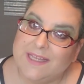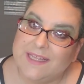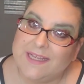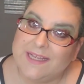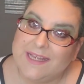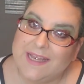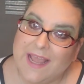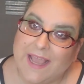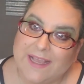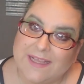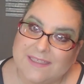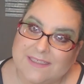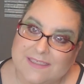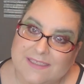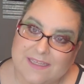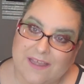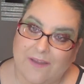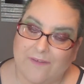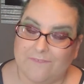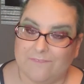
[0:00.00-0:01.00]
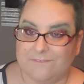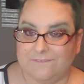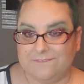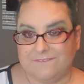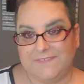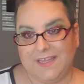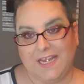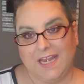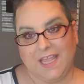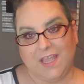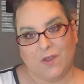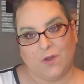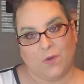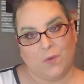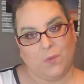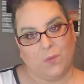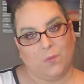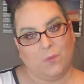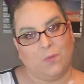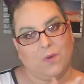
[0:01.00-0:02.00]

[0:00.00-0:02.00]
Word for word: the next video.